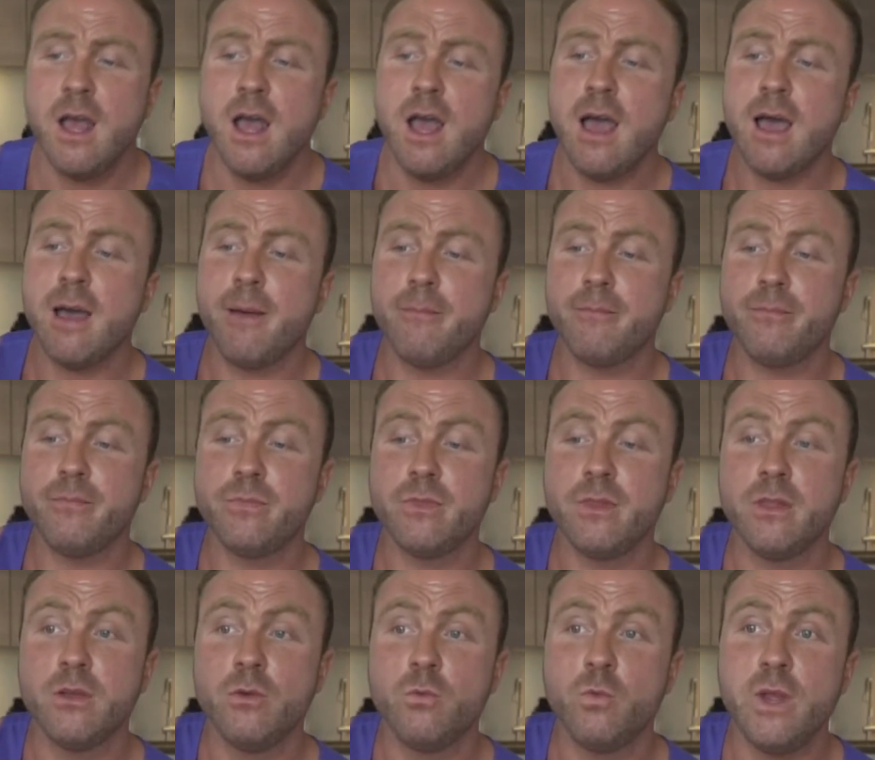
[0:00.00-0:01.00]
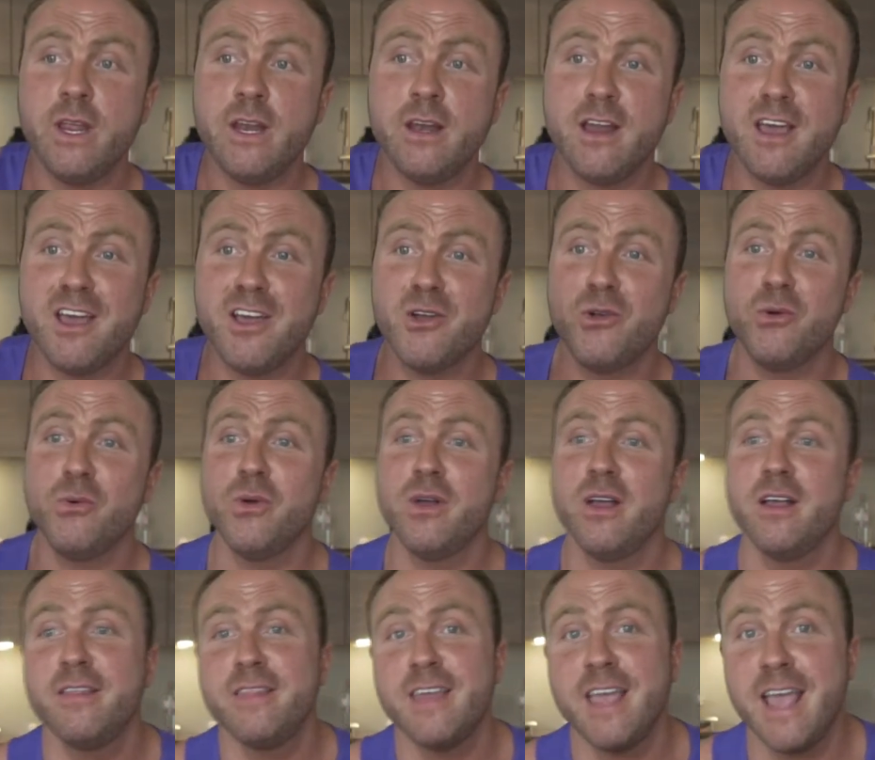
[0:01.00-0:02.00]
We know
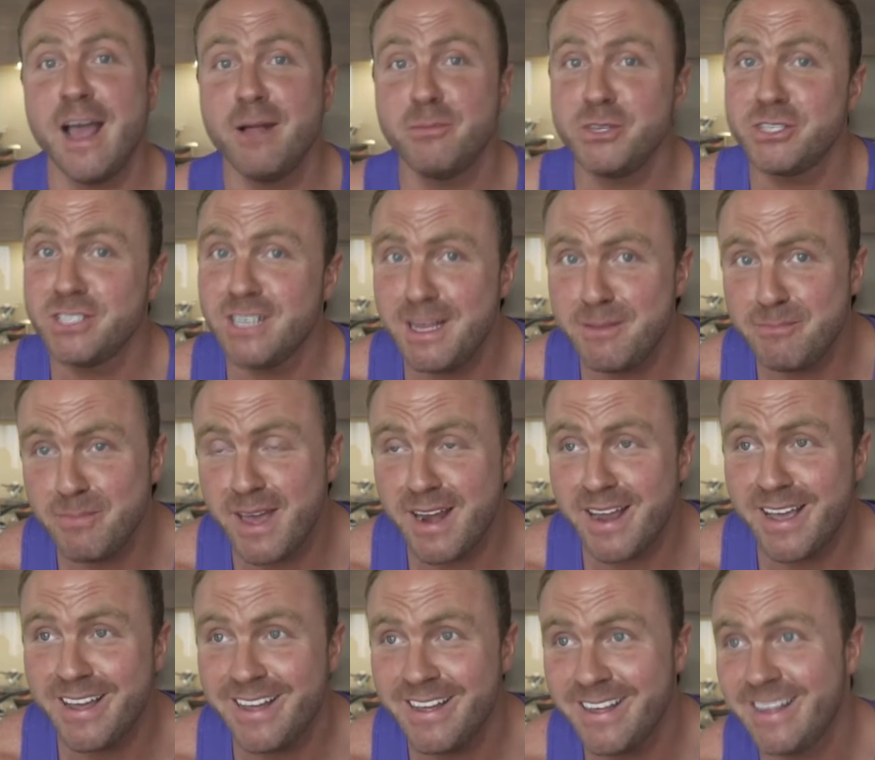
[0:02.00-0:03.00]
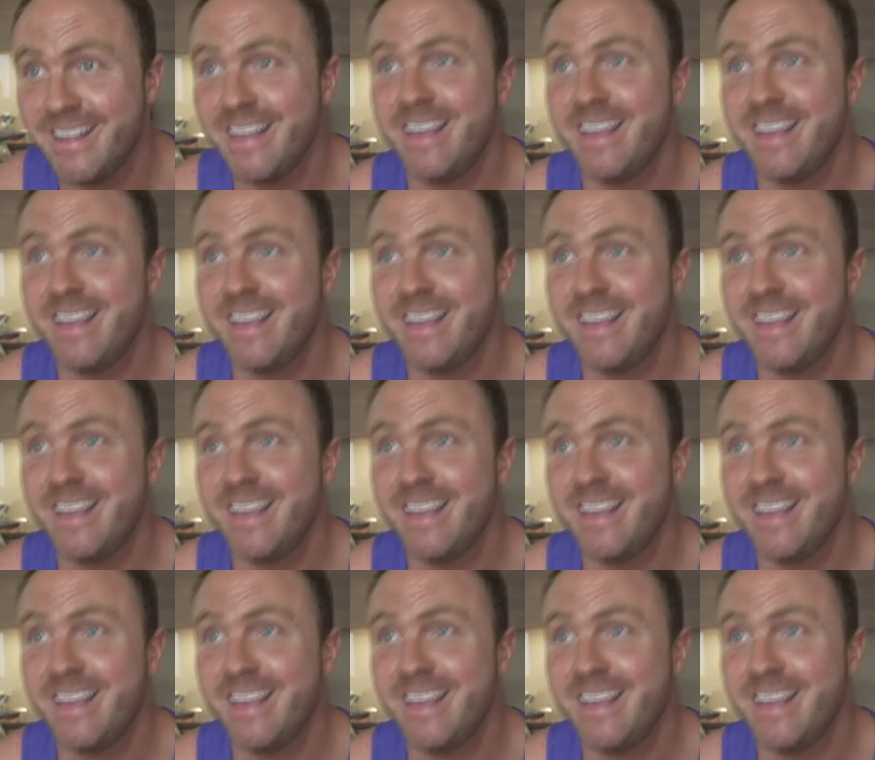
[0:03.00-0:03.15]
they help you sleep better.